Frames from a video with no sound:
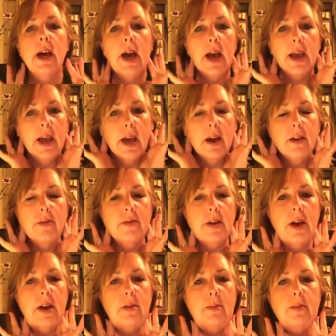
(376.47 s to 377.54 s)
I have
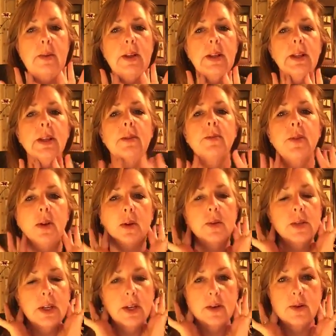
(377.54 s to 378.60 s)
lymph
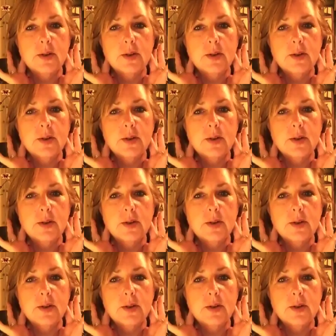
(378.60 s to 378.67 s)
nodes here,